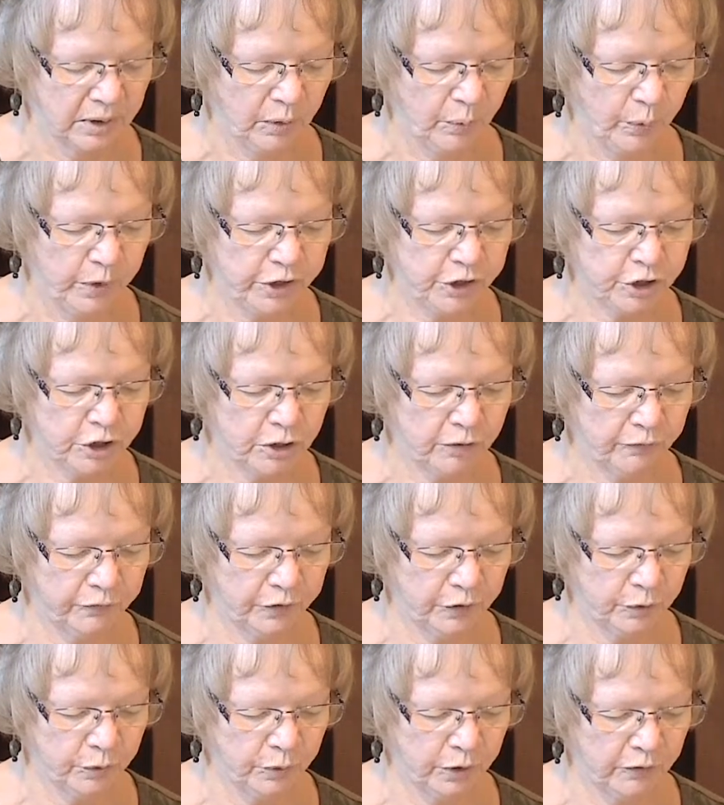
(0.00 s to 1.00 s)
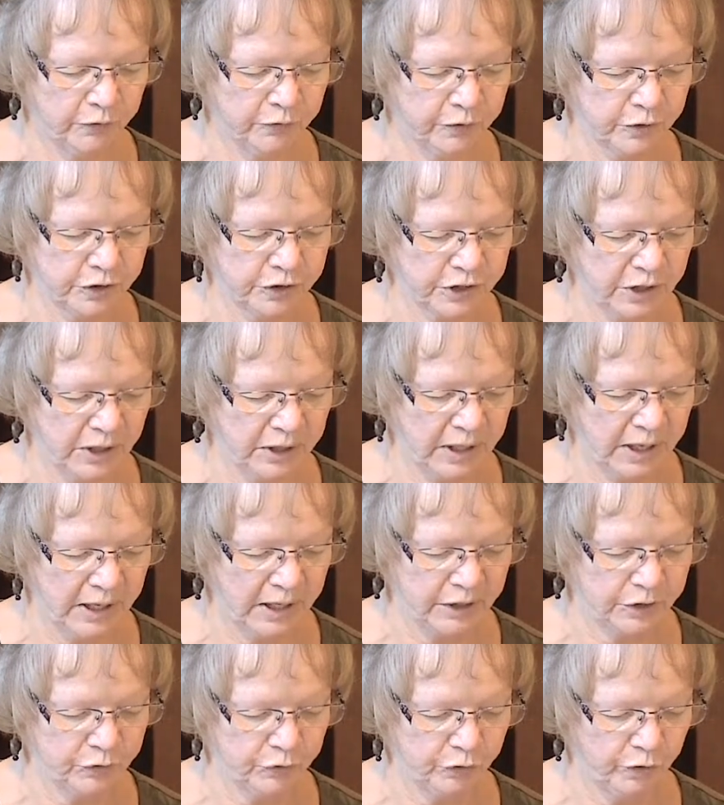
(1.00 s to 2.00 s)
Which of you, if your son
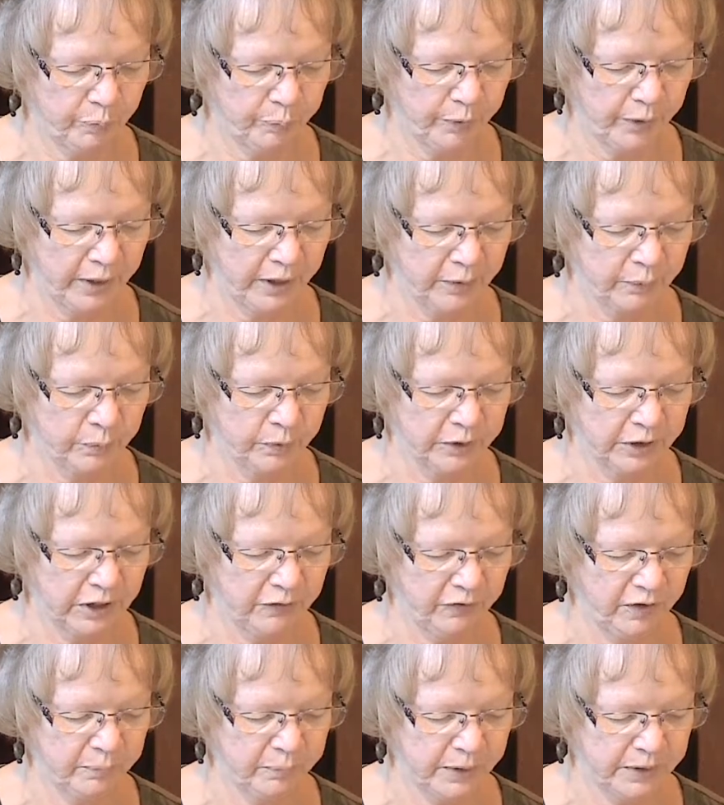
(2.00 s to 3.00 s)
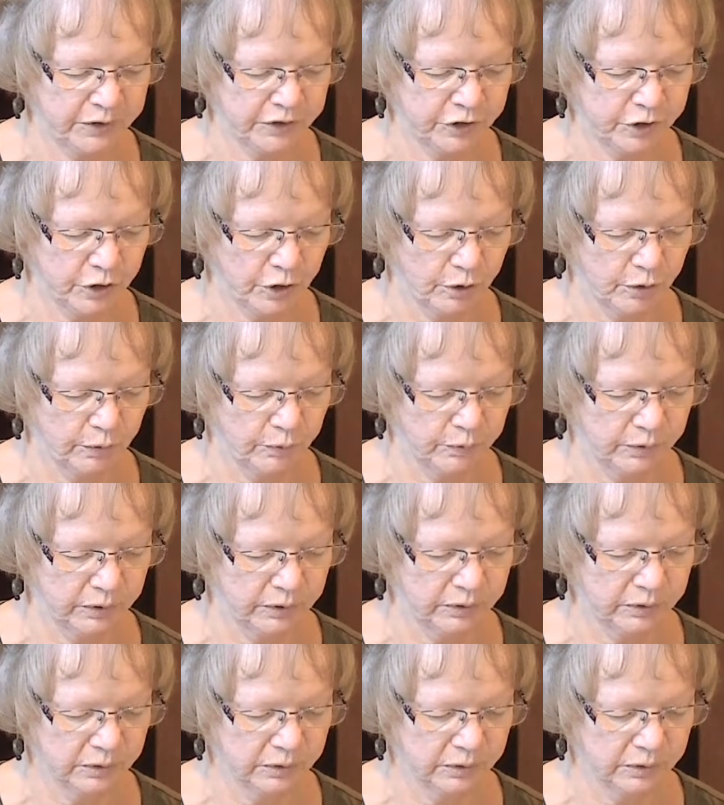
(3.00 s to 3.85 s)
asks for bread, will give him a stone?